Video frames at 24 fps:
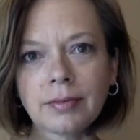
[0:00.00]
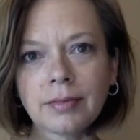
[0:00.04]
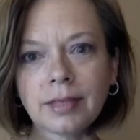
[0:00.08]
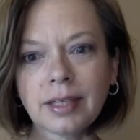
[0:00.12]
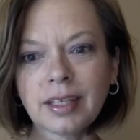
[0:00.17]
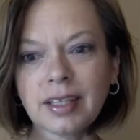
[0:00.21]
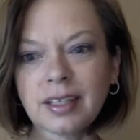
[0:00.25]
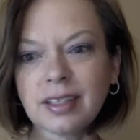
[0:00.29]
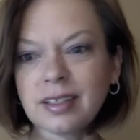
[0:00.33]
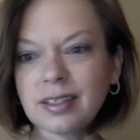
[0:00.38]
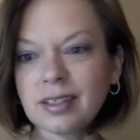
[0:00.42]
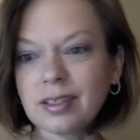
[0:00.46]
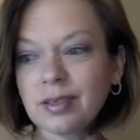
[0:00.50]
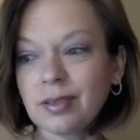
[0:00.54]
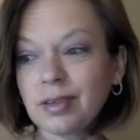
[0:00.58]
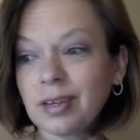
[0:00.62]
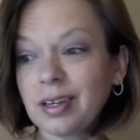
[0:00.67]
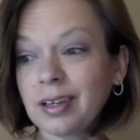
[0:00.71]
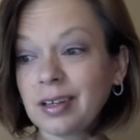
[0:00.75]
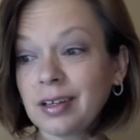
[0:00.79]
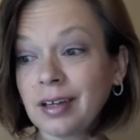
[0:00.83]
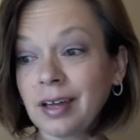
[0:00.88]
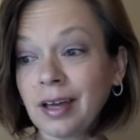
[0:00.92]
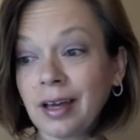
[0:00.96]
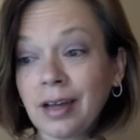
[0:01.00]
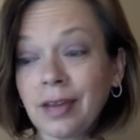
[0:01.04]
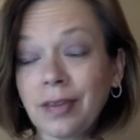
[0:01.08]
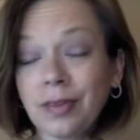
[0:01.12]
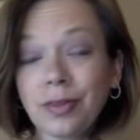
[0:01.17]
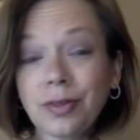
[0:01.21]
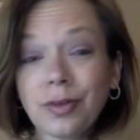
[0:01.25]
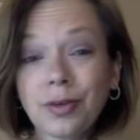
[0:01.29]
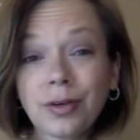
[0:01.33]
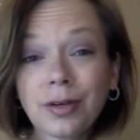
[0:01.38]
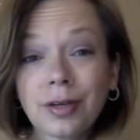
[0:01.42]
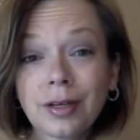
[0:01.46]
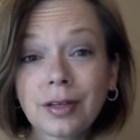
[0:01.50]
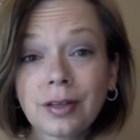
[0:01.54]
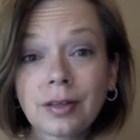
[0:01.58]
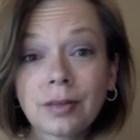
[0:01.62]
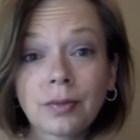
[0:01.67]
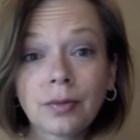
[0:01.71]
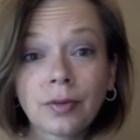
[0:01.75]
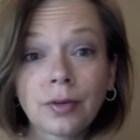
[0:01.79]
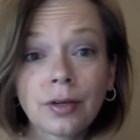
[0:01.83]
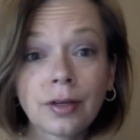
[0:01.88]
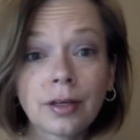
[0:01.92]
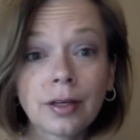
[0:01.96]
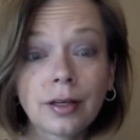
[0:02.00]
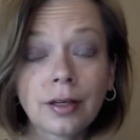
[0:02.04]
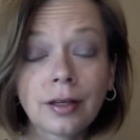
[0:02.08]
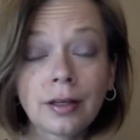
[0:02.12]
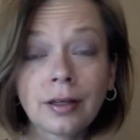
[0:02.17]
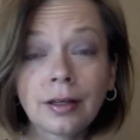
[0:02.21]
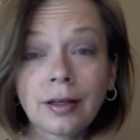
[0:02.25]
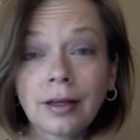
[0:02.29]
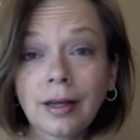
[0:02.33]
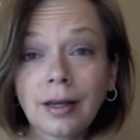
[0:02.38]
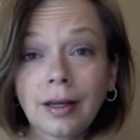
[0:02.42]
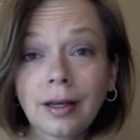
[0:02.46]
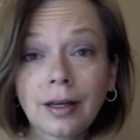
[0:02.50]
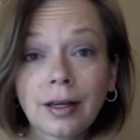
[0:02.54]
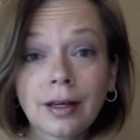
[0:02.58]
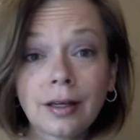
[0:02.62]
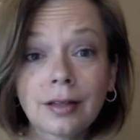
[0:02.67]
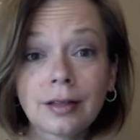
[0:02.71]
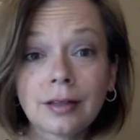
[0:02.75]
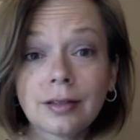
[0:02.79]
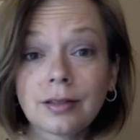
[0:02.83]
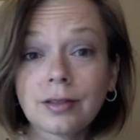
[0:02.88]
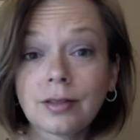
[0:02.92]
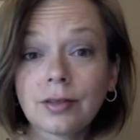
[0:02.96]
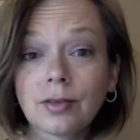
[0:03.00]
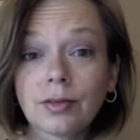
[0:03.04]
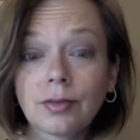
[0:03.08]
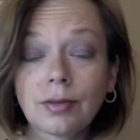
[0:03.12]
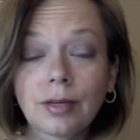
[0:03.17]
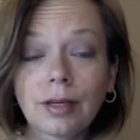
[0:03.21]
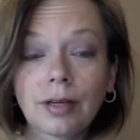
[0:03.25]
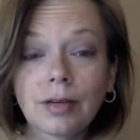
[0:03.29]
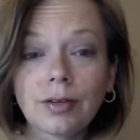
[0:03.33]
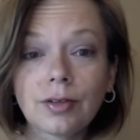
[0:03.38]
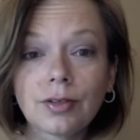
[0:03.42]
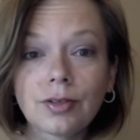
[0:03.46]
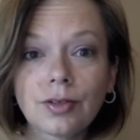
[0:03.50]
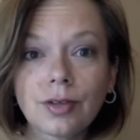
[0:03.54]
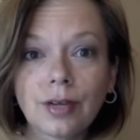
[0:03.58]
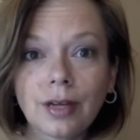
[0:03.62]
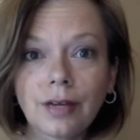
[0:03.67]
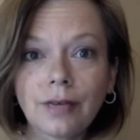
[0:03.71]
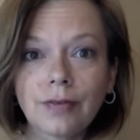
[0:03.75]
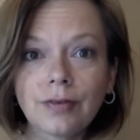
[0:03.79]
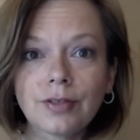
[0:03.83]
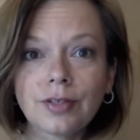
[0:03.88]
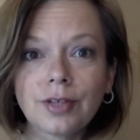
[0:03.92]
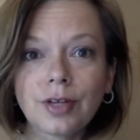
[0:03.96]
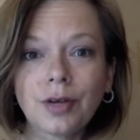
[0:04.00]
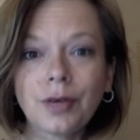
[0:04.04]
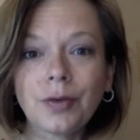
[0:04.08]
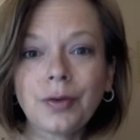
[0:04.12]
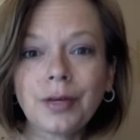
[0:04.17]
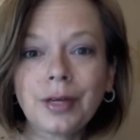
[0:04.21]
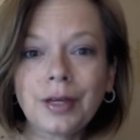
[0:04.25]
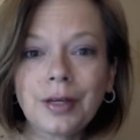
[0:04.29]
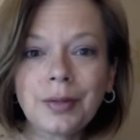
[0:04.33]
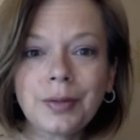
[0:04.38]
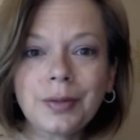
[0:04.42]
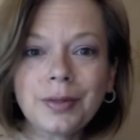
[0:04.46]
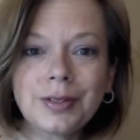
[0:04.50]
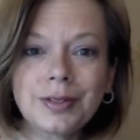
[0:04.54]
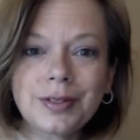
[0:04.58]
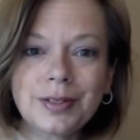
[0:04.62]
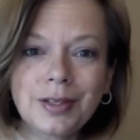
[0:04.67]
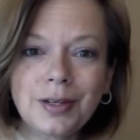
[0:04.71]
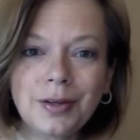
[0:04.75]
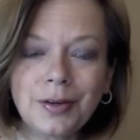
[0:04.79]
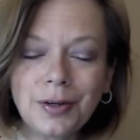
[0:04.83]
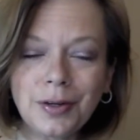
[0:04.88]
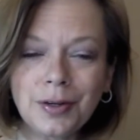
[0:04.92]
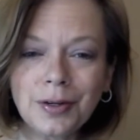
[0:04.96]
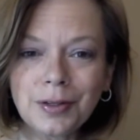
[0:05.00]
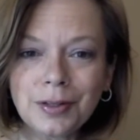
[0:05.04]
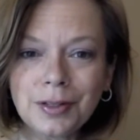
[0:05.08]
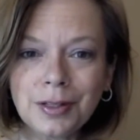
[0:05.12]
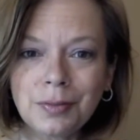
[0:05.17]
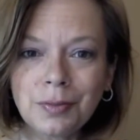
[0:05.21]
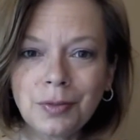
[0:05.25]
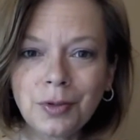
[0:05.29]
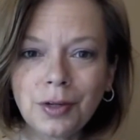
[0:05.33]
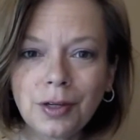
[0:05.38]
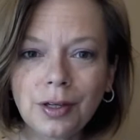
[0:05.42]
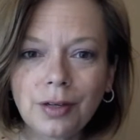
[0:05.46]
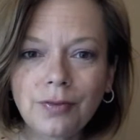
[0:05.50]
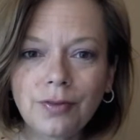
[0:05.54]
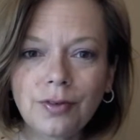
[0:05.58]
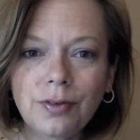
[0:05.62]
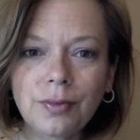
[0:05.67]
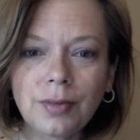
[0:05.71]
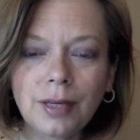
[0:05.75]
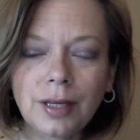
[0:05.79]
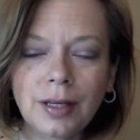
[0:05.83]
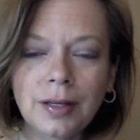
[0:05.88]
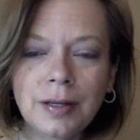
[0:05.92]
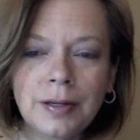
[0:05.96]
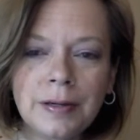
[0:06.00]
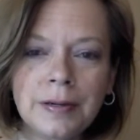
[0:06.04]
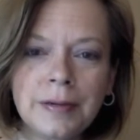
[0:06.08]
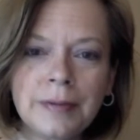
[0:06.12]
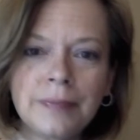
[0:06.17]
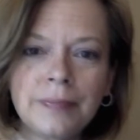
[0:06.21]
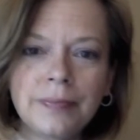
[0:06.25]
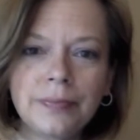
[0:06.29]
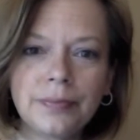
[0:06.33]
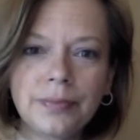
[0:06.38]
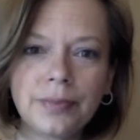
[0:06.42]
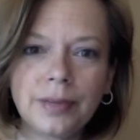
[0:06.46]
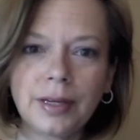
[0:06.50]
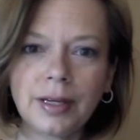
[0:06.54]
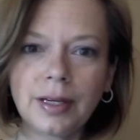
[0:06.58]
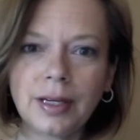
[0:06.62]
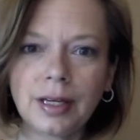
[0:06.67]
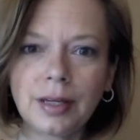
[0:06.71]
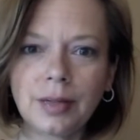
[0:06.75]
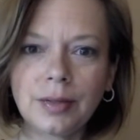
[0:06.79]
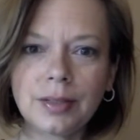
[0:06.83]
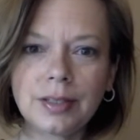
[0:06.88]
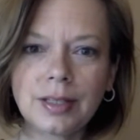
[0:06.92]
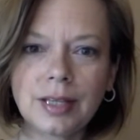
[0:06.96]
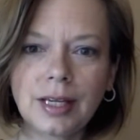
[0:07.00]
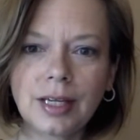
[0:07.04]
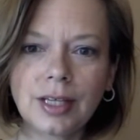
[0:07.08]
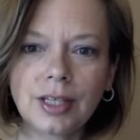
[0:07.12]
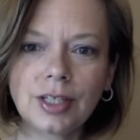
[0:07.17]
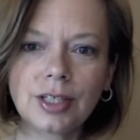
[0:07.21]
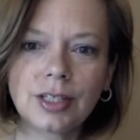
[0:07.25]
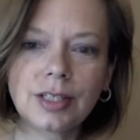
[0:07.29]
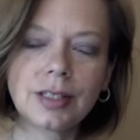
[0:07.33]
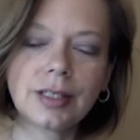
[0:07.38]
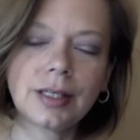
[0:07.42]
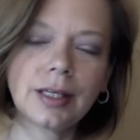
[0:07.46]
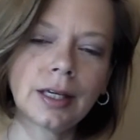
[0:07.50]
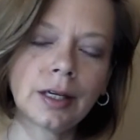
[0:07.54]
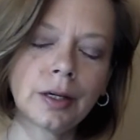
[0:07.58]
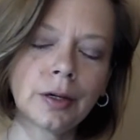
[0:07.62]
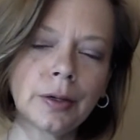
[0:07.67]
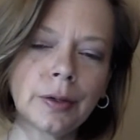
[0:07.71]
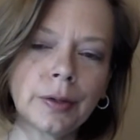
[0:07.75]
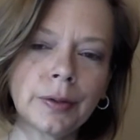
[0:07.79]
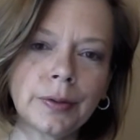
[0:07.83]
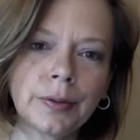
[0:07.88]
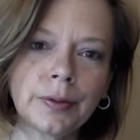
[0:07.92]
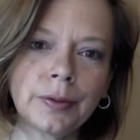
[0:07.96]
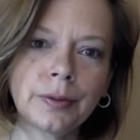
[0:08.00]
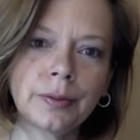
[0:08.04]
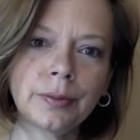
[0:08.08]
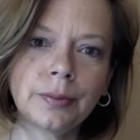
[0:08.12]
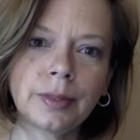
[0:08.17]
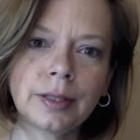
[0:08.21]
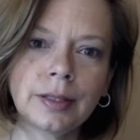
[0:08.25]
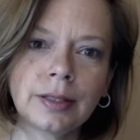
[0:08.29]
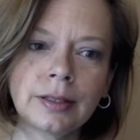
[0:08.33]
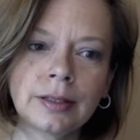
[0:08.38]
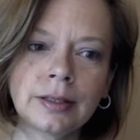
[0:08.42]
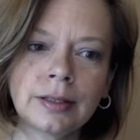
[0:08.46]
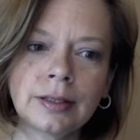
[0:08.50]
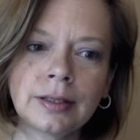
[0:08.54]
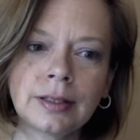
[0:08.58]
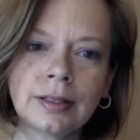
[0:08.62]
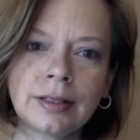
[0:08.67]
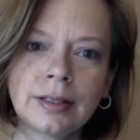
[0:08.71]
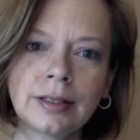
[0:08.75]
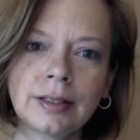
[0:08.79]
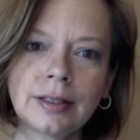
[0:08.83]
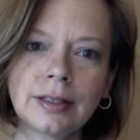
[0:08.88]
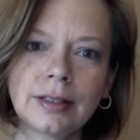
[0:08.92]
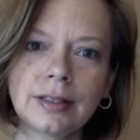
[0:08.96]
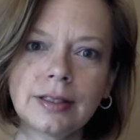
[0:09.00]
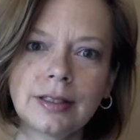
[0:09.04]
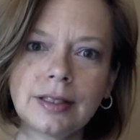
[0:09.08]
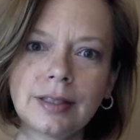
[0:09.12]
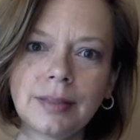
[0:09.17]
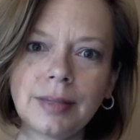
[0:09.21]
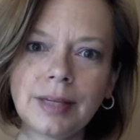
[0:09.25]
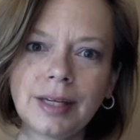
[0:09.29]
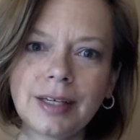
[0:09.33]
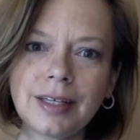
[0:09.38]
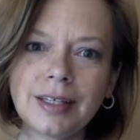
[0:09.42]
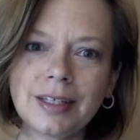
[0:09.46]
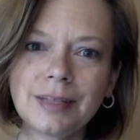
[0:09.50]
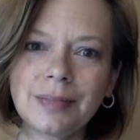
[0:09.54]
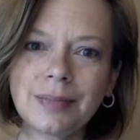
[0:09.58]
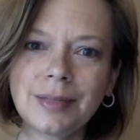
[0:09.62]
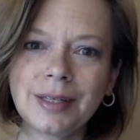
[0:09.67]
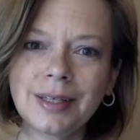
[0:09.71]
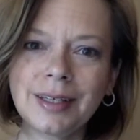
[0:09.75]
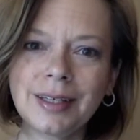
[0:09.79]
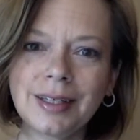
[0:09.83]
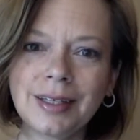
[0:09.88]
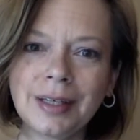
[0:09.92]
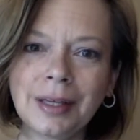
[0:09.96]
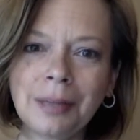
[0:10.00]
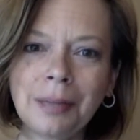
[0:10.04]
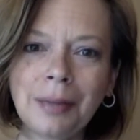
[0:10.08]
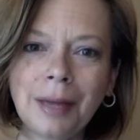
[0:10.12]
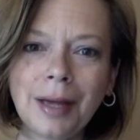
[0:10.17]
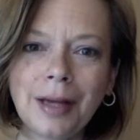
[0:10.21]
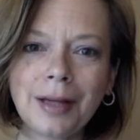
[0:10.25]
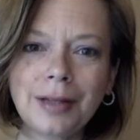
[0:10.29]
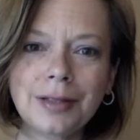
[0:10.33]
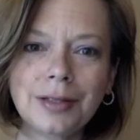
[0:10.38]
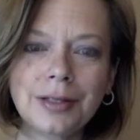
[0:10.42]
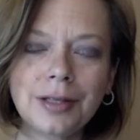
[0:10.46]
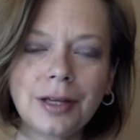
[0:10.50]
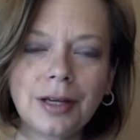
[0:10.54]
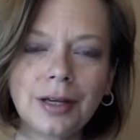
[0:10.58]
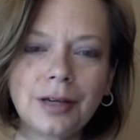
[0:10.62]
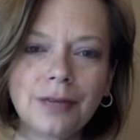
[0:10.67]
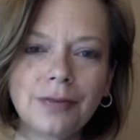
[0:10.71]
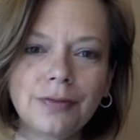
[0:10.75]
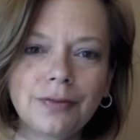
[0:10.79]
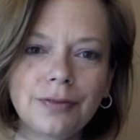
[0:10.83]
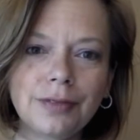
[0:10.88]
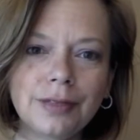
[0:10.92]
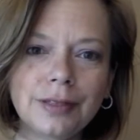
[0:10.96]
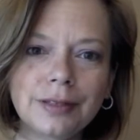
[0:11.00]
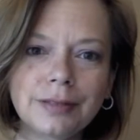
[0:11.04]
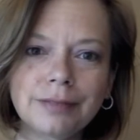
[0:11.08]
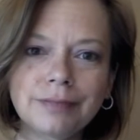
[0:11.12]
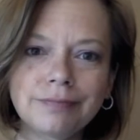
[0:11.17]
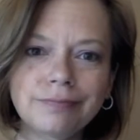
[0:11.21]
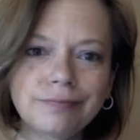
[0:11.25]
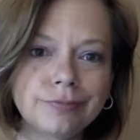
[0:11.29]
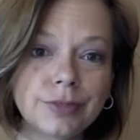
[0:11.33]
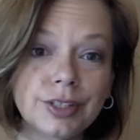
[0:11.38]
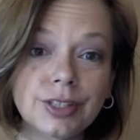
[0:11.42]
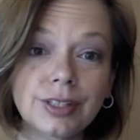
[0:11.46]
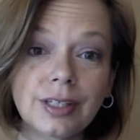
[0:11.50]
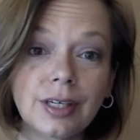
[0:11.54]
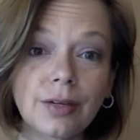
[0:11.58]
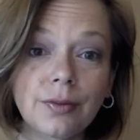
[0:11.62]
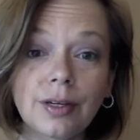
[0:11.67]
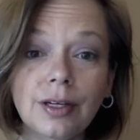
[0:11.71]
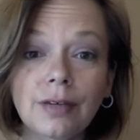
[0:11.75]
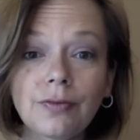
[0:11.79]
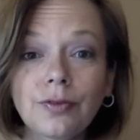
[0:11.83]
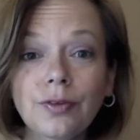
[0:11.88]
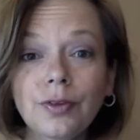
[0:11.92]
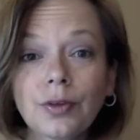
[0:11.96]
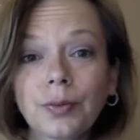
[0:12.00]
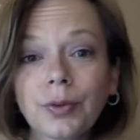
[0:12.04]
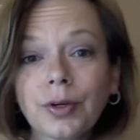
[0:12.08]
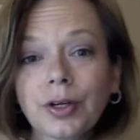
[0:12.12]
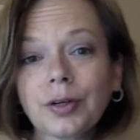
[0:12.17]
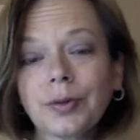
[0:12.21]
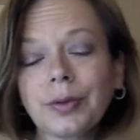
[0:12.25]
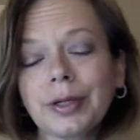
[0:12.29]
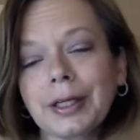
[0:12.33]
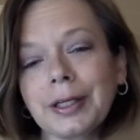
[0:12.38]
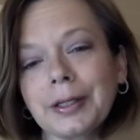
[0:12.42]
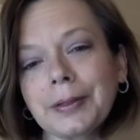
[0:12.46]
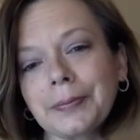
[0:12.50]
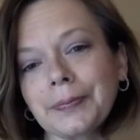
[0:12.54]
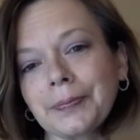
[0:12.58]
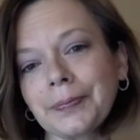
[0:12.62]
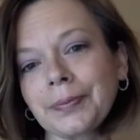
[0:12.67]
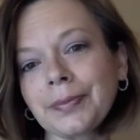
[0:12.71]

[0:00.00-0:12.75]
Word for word: It is around 9:30 in the morning, and it's a 3-hour drive, so it was an early morning for me, but I was anxious to get home and see my husband, unpack stuff, and just get ready for the work week.